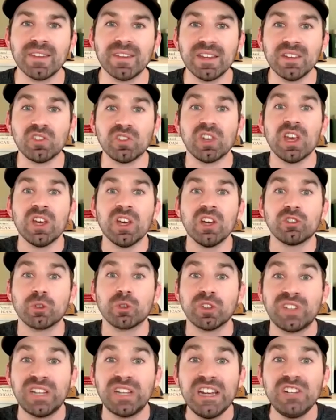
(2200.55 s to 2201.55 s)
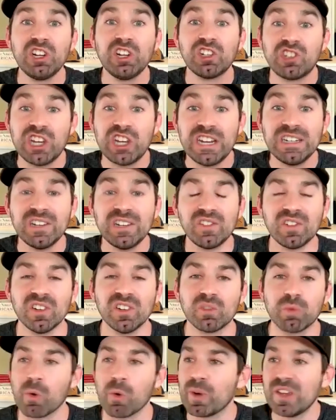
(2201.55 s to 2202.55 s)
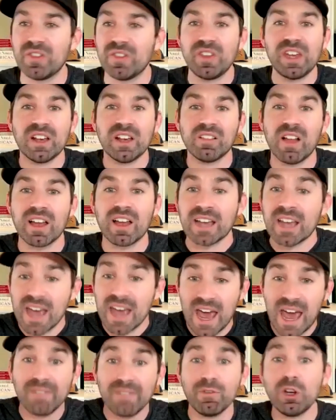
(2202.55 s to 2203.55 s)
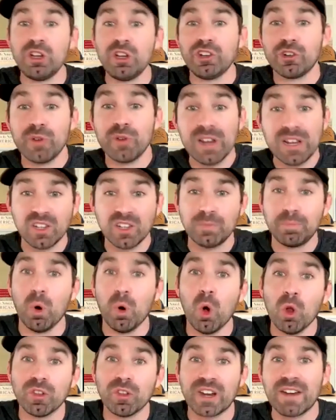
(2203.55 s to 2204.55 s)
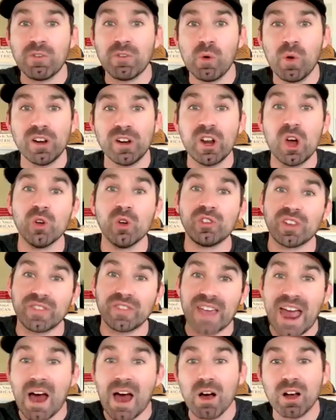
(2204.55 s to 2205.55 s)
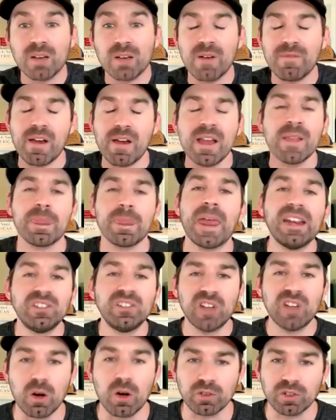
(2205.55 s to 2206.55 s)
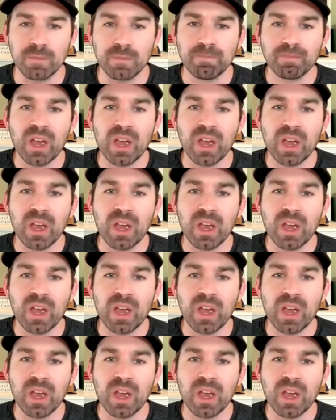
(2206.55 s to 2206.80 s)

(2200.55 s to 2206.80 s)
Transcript: these strategic geniuses where we think like every string is pulled and everyone knows the outcome of it. They don't.